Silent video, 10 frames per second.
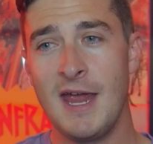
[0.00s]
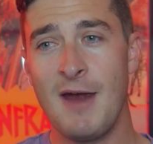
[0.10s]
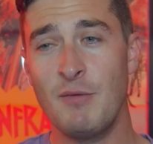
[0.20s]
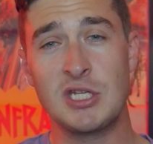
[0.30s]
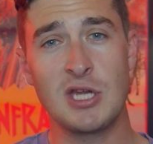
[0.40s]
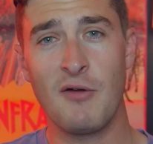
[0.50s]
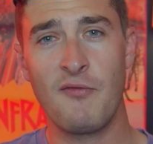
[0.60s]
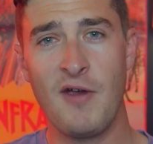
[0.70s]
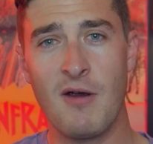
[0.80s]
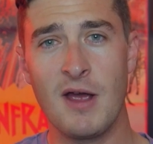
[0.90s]
and when he saw
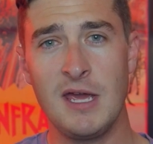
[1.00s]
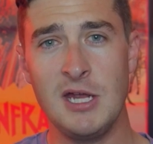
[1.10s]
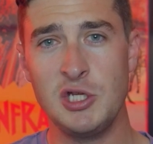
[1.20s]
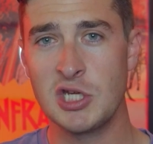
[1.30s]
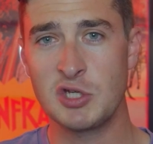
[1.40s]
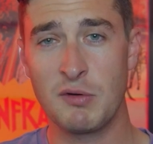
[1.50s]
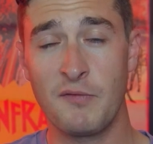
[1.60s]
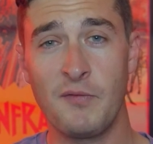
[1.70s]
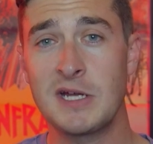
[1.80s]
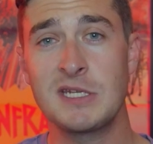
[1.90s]
Farrah, he just
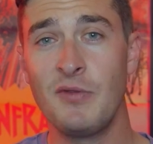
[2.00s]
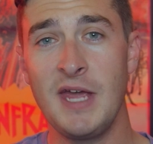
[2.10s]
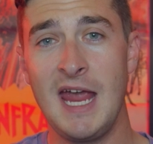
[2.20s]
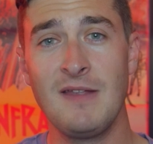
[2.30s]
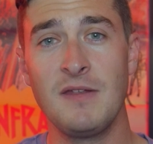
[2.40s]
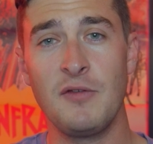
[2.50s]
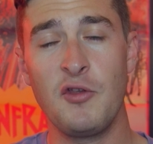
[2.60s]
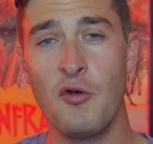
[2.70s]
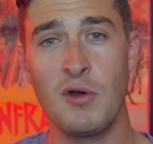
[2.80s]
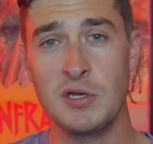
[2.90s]
reflexively handed it
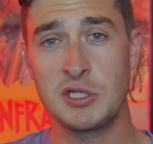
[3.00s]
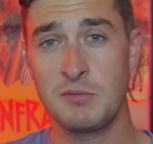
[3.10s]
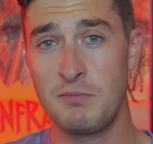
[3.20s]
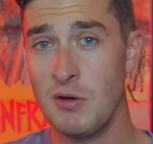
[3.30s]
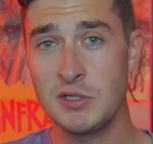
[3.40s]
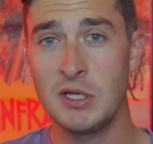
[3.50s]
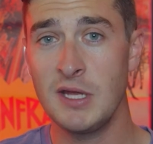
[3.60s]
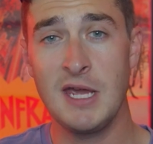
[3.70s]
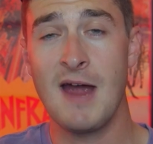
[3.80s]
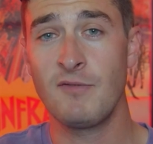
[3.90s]
to her, and
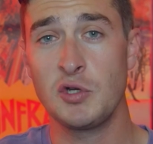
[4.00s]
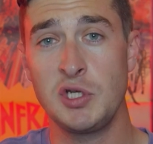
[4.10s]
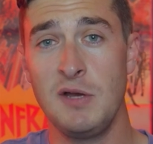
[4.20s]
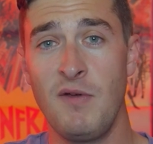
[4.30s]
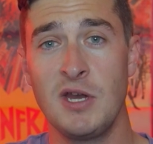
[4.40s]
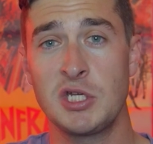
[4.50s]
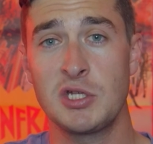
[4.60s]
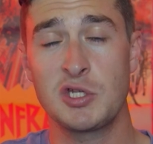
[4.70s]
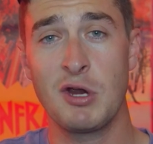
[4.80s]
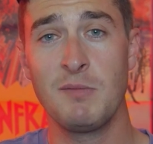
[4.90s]
supposedly, after she'd finished
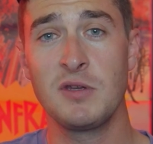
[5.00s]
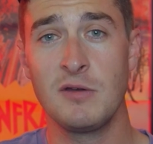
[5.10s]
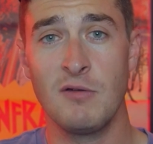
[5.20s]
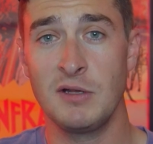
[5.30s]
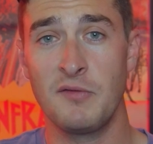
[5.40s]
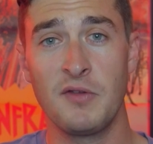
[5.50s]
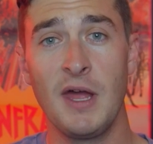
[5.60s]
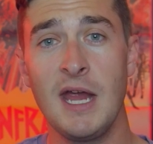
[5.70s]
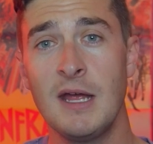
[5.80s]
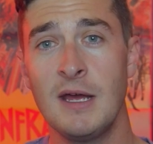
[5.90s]
the script during the
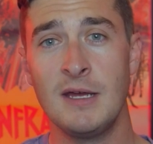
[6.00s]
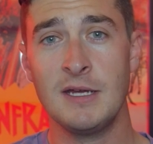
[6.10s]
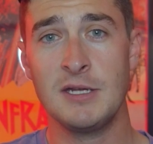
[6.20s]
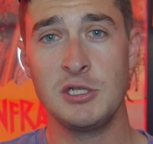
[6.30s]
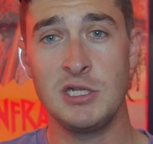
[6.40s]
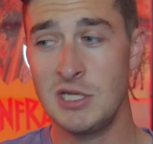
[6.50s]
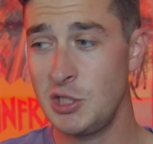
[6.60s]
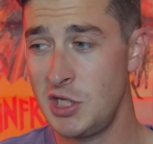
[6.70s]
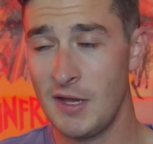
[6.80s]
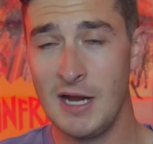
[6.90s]
flight, she
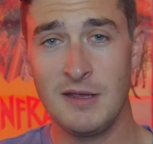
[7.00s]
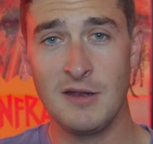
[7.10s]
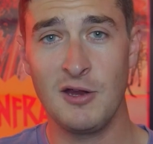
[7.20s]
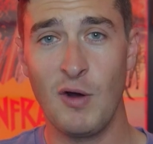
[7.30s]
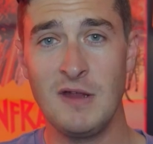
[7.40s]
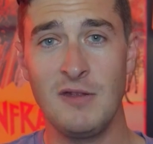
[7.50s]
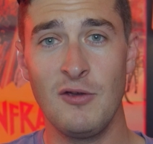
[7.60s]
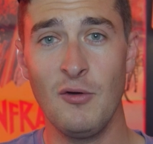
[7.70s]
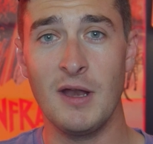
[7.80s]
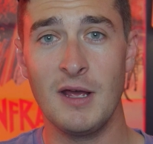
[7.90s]
said she liked it and agreed to
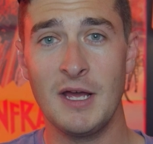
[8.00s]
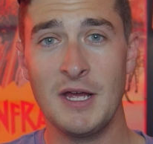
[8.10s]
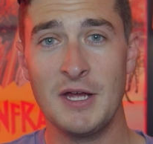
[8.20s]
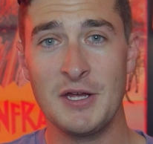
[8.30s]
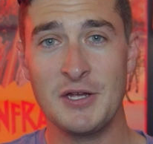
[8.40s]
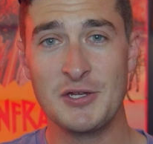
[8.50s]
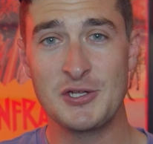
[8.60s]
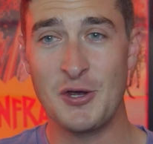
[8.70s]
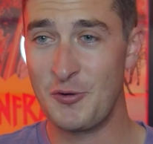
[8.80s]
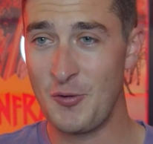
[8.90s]
do it.
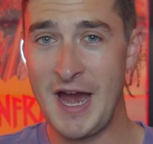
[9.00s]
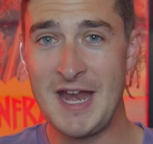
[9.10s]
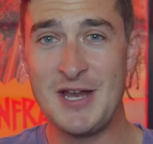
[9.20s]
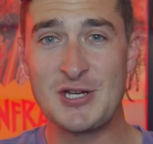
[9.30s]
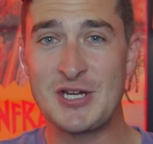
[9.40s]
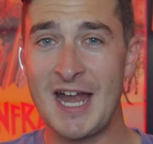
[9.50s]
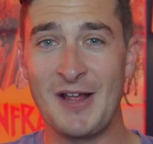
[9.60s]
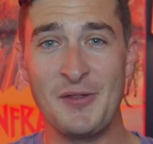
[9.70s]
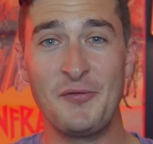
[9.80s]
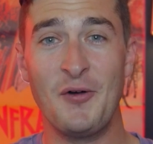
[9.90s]
So Grady just got
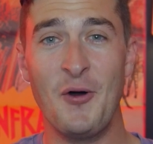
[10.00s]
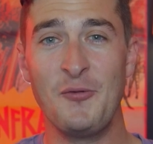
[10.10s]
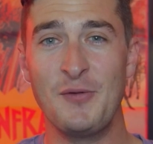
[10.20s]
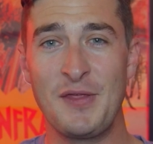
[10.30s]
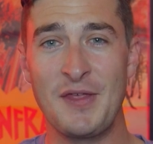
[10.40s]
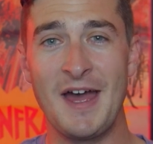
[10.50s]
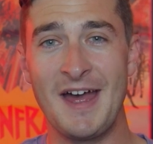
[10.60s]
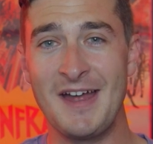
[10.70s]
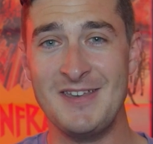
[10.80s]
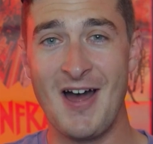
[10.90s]
on the phone with
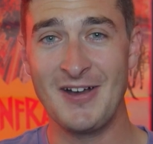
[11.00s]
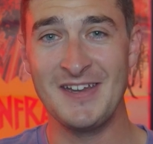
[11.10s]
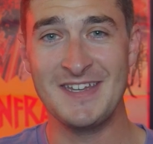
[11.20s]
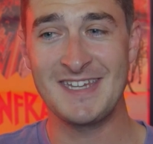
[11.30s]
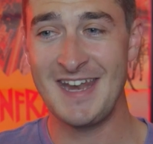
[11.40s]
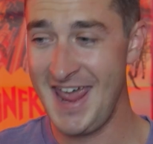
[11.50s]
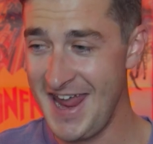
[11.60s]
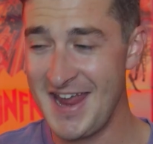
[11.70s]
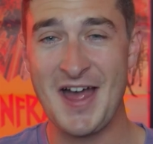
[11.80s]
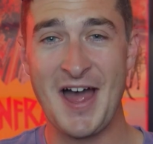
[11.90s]
uh, Donen and said,
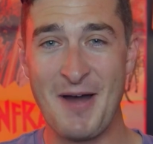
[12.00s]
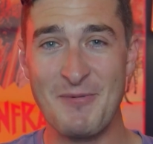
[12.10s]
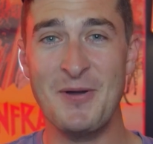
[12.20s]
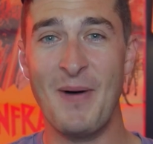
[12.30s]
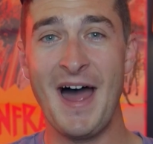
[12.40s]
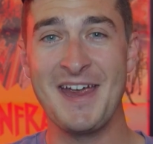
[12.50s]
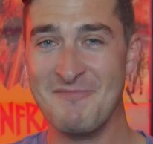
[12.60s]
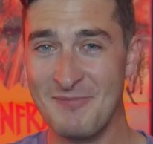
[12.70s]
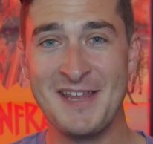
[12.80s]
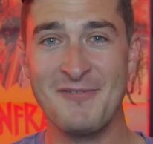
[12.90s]
Hey, I'm going to buy
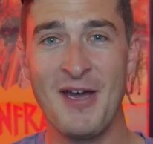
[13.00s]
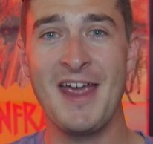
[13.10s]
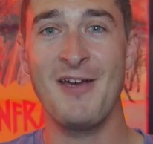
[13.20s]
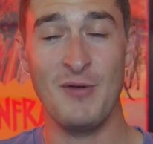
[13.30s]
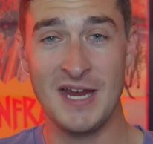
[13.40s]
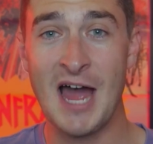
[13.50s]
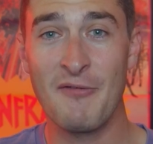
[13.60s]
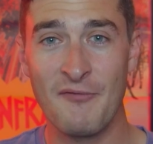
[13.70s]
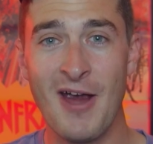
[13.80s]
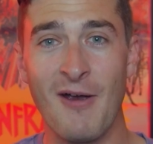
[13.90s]
it. By the way, we
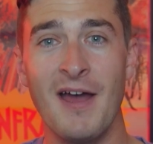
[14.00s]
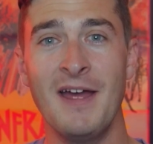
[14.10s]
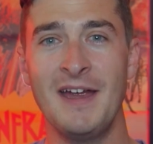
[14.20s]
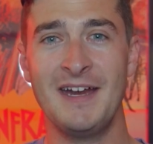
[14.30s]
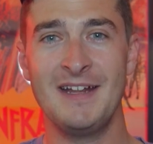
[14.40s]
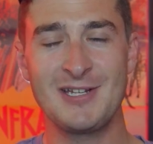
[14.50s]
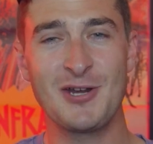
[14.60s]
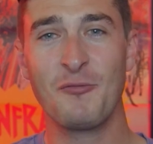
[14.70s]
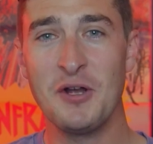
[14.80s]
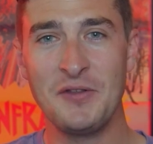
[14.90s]
got Farrah. And that's
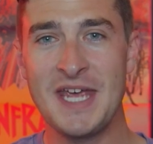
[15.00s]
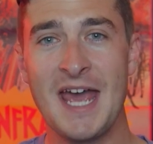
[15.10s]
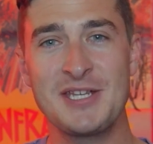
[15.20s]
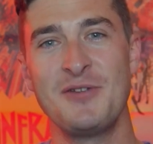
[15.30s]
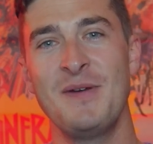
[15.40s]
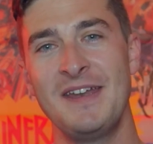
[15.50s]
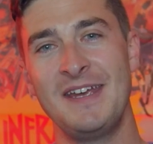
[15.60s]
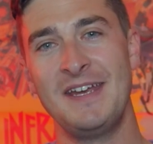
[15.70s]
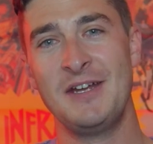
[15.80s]
a real testament